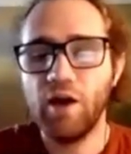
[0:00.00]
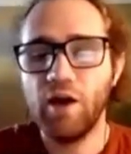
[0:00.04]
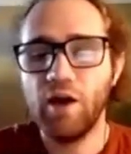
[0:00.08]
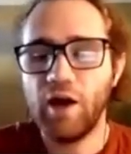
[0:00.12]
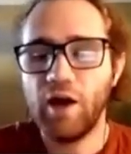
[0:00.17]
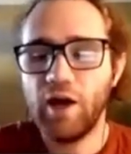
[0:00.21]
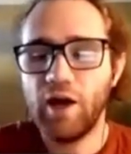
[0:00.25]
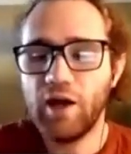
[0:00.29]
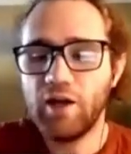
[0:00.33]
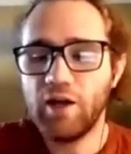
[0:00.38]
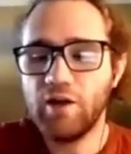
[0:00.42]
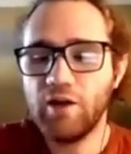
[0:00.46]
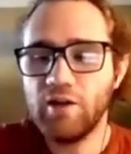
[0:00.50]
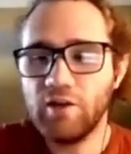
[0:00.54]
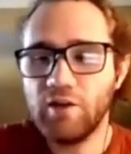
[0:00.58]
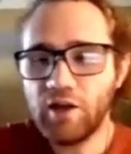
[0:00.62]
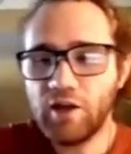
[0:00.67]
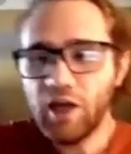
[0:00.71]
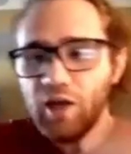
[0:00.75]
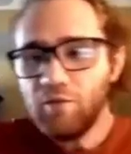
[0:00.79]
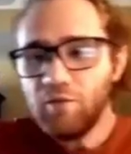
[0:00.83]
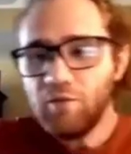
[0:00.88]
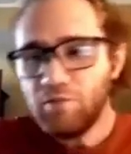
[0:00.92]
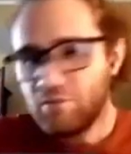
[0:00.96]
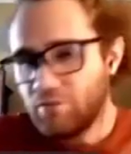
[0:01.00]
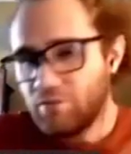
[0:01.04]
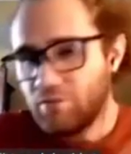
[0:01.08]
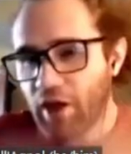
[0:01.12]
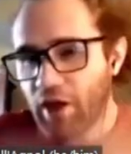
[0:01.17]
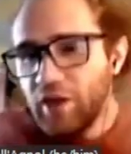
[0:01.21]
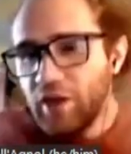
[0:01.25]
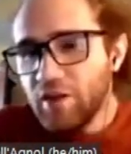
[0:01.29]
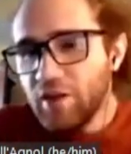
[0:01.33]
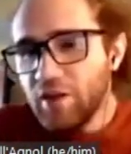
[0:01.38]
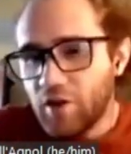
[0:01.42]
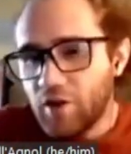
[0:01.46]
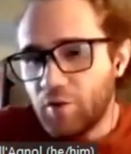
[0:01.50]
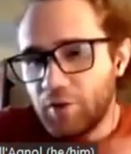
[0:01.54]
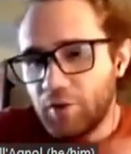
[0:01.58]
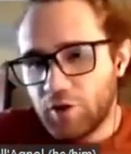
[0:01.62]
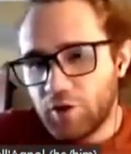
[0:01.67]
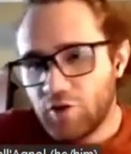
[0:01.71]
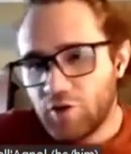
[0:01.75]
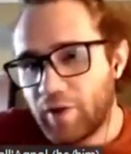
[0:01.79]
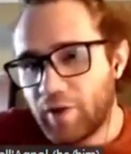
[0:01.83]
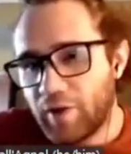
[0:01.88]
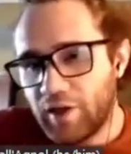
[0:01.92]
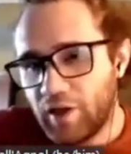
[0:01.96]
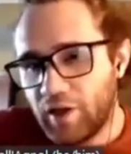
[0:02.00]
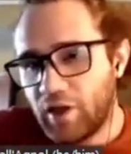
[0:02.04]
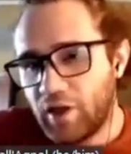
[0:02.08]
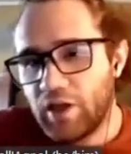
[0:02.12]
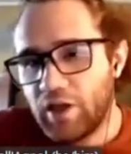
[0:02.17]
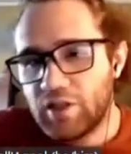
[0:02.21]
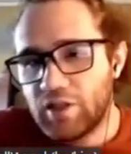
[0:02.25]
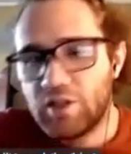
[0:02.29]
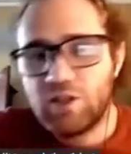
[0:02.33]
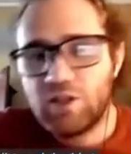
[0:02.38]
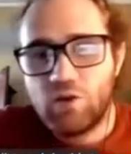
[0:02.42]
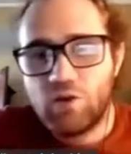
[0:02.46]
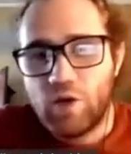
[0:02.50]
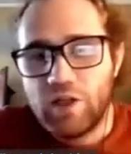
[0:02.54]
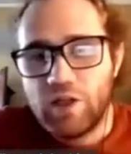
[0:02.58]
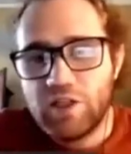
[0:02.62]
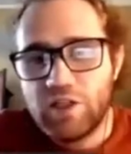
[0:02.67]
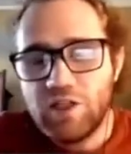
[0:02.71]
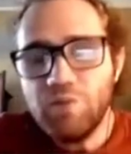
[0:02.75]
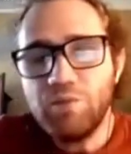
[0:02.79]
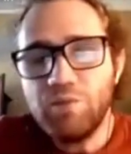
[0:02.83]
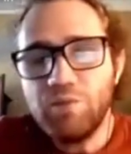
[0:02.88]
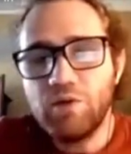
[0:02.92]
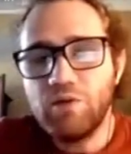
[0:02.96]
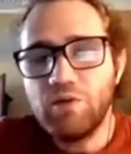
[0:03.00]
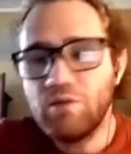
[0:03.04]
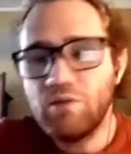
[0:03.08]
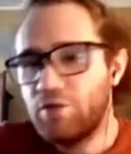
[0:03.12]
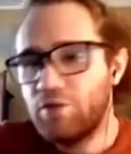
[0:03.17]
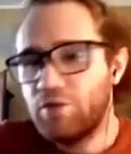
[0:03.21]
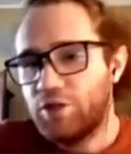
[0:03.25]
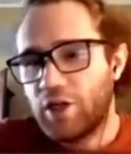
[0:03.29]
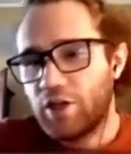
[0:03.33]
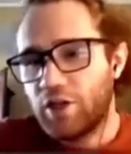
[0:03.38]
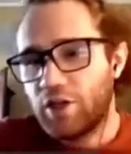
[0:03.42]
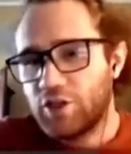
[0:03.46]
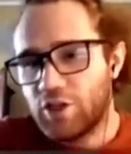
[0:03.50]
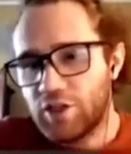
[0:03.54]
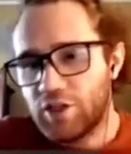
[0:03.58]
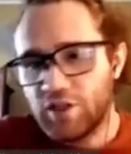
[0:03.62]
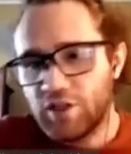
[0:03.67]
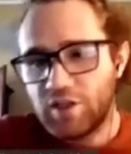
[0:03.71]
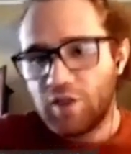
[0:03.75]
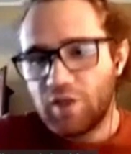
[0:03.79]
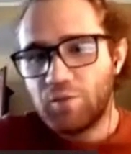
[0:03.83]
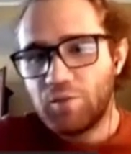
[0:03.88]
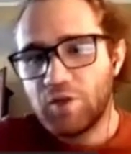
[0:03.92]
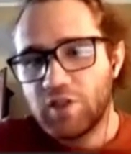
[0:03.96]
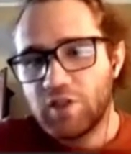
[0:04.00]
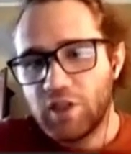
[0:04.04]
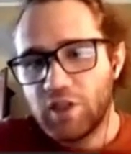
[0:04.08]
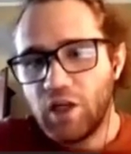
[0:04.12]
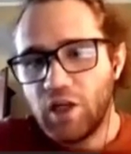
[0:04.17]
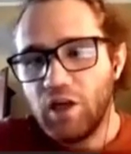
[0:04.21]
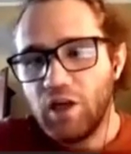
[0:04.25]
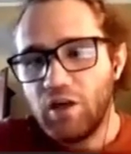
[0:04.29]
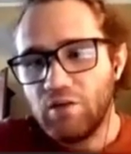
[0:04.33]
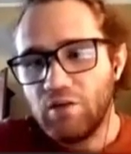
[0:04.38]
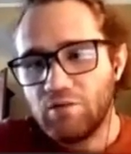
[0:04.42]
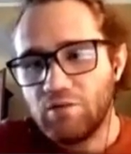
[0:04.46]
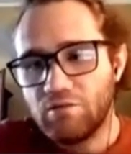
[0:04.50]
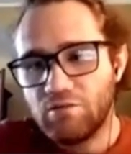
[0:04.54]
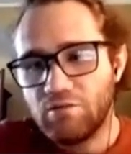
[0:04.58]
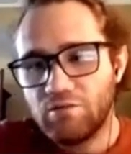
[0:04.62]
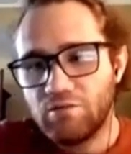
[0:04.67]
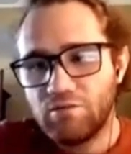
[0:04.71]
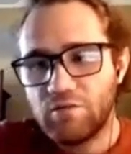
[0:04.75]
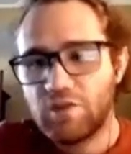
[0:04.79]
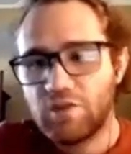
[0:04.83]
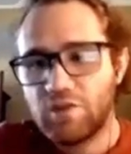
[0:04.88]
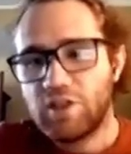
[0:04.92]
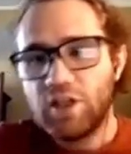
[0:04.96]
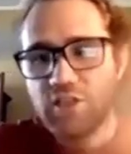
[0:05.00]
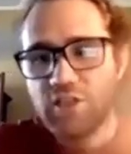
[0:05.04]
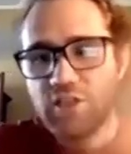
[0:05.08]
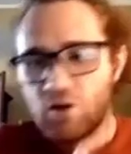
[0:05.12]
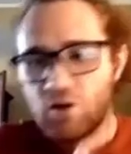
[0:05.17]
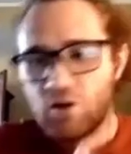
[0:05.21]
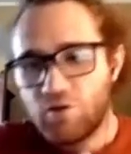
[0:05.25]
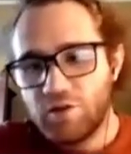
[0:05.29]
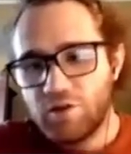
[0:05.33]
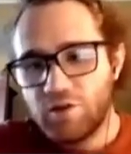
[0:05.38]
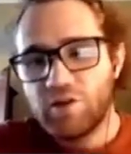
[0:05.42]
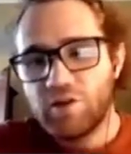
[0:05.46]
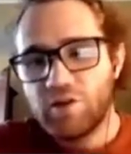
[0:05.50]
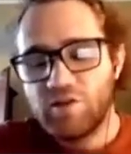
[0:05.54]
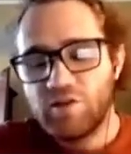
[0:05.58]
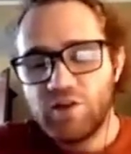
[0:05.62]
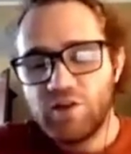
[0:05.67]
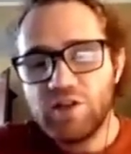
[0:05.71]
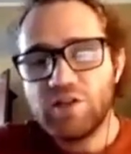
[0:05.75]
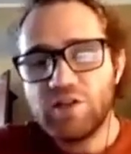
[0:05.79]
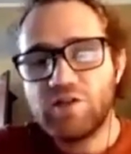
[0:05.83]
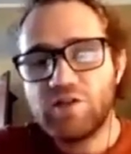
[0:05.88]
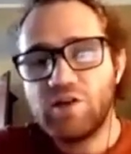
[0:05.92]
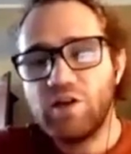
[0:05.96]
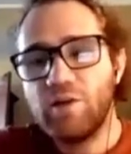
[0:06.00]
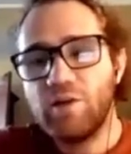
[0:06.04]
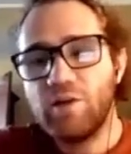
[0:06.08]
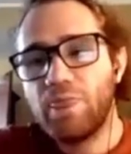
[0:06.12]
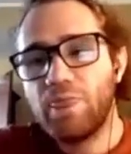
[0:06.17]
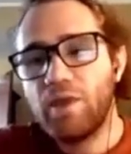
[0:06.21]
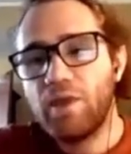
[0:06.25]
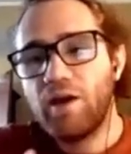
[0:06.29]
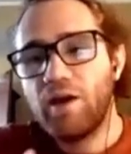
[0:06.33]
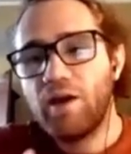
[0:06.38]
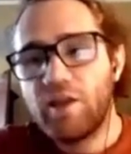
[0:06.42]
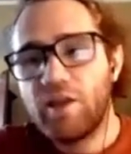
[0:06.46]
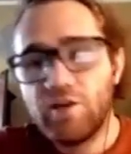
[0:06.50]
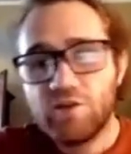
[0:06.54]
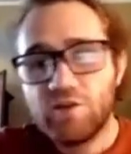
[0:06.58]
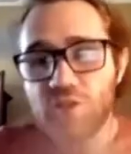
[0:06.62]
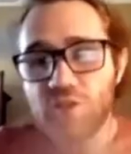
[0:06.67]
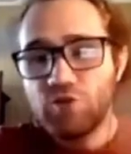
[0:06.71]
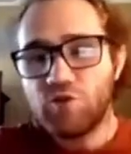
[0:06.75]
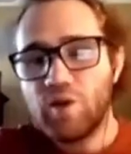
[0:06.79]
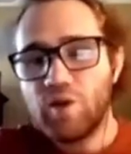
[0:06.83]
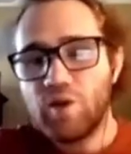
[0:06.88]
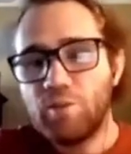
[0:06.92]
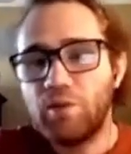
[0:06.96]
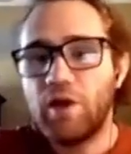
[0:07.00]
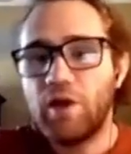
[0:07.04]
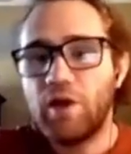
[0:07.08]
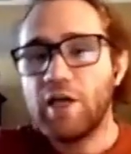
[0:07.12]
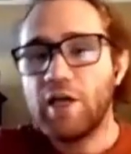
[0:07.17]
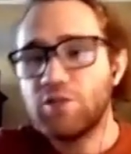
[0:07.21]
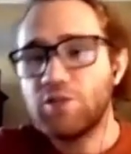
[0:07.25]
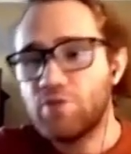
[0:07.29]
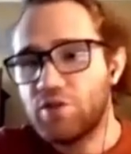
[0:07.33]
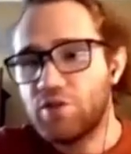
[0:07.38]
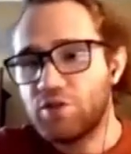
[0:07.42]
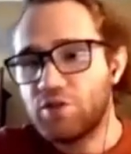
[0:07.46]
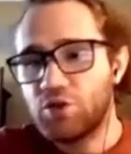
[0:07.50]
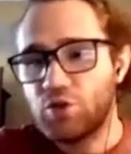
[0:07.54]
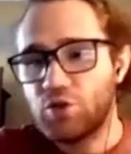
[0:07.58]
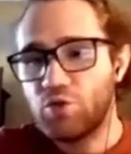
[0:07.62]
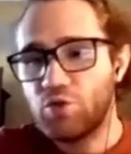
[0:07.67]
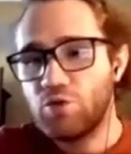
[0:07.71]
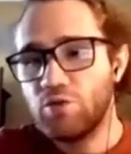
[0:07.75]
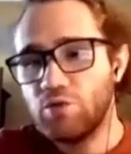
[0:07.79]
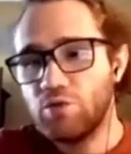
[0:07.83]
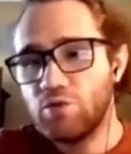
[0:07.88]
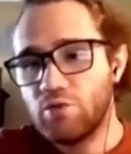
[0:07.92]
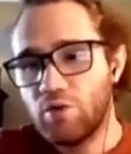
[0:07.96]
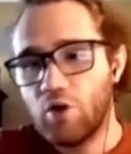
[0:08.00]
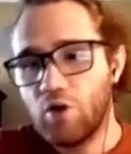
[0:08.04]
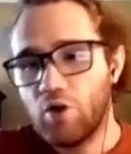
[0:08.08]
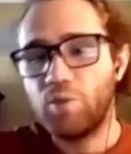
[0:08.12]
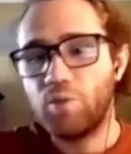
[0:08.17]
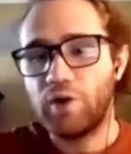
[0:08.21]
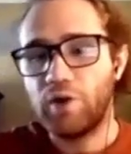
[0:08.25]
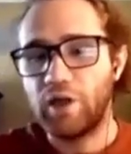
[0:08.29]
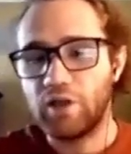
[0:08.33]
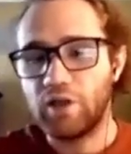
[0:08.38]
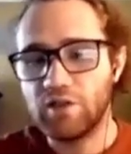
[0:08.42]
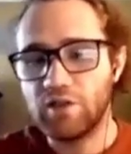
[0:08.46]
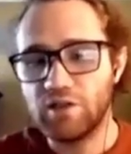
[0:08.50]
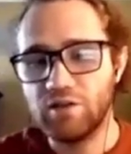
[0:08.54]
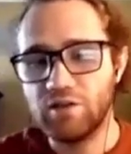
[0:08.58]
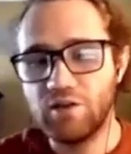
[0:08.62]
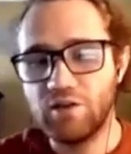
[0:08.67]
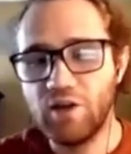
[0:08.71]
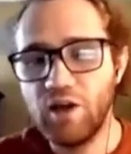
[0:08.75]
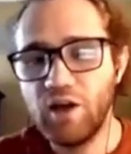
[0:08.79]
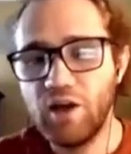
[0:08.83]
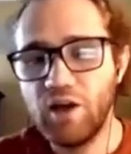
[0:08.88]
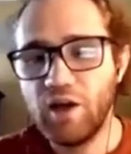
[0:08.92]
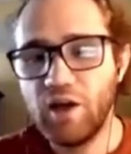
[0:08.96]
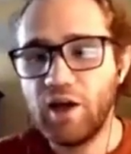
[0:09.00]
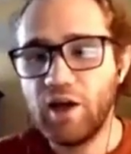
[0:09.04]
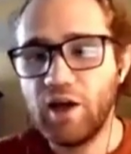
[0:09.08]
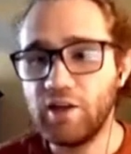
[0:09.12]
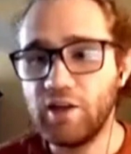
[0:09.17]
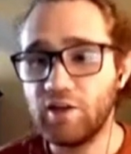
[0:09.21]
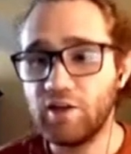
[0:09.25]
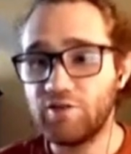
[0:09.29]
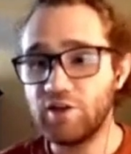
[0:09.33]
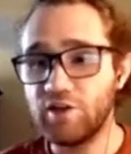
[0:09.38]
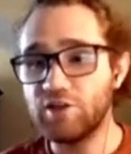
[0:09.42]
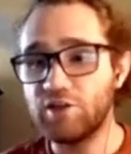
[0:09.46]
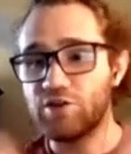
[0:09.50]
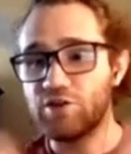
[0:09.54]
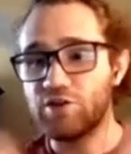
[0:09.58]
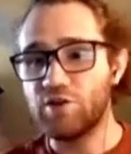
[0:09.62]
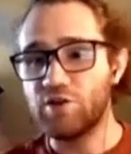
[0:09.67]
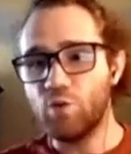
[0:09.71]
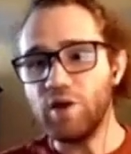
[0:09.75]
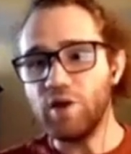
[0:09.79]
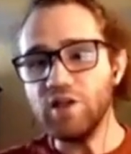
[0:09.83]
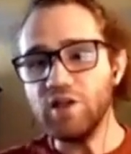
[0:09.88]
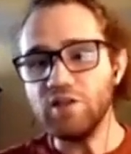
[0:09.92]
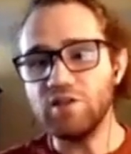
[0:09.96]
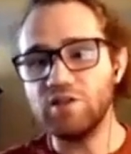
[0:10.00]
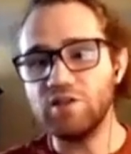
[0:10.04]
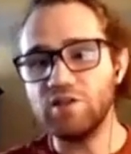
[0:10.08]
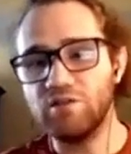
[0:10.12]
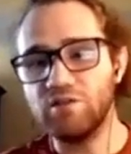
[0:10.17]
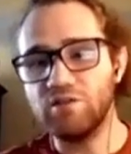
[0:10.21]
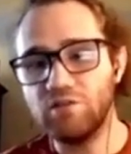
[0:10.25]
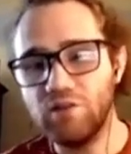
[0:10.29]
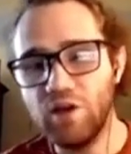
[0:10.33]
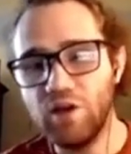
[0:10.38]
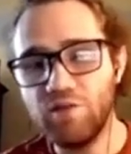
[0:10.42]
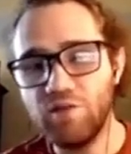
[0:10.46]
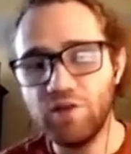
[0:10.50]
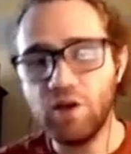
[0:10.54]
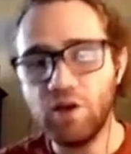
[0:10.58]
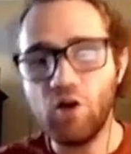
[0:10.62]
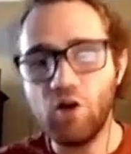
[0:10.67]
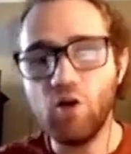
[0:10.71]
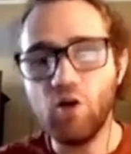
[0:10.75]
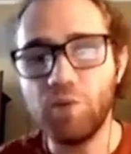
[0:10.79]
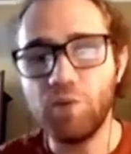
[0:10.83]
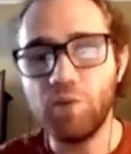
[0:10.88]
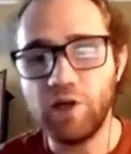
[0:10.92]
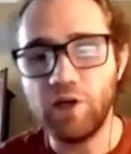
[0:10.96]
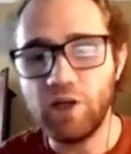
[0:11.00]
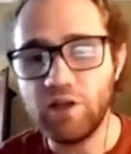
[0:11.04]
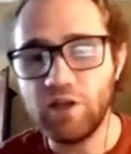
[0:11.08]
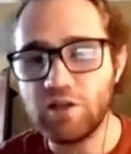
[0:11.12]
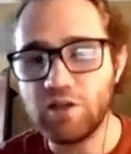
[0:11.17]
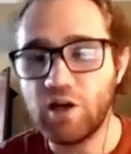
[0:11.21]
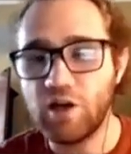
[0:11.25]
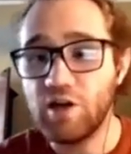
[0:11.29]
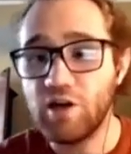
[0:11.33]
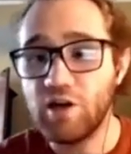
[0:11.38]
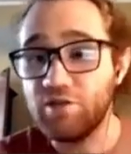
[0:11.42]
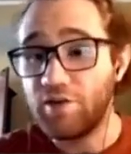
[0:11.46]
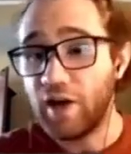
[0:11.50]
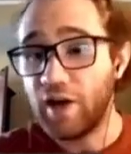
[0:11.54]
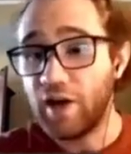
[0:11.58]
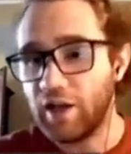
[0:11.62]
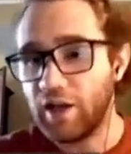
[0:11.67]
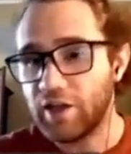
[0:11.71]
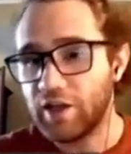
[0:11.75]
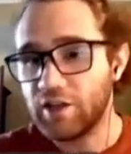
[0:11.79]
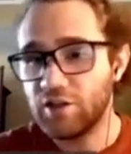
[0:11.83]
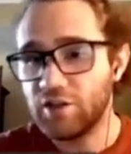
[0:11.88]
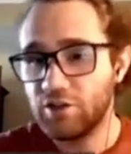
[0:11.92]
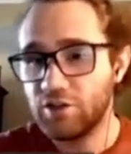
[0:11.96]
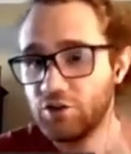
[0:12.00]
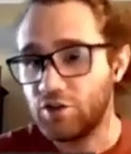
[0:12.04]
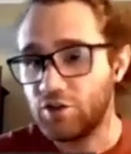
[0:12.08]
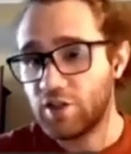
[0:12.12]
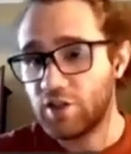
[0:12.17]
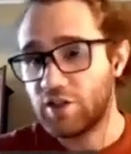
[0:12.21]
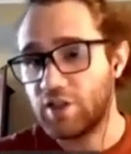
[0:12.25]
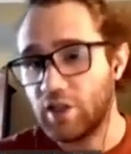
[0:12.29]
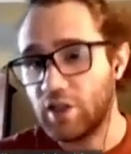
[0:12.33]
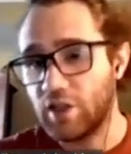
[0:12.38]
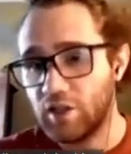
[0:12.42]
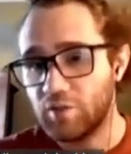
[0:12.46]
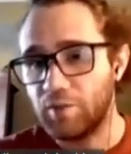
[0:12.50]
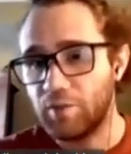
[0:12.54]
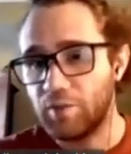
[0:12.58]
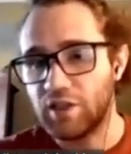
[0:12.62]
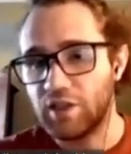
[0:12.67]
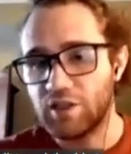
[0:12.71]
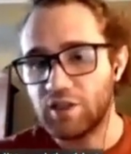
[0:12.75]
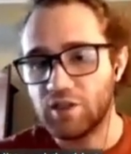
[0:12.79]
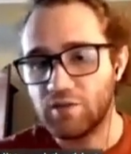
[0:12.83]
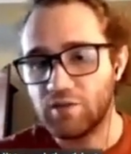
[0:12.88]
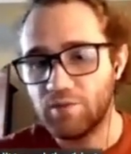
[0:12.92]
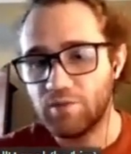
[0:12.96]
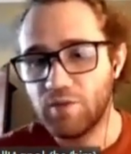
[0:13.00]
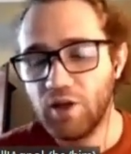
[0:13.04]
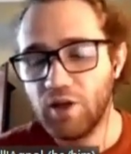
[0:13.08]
And the game in the computational binding case is quite simple. The challenger samples a key, sends it over to the adversary, and the adversary replies with two openings. And the adversary wins if the openings are valid to distinct bits.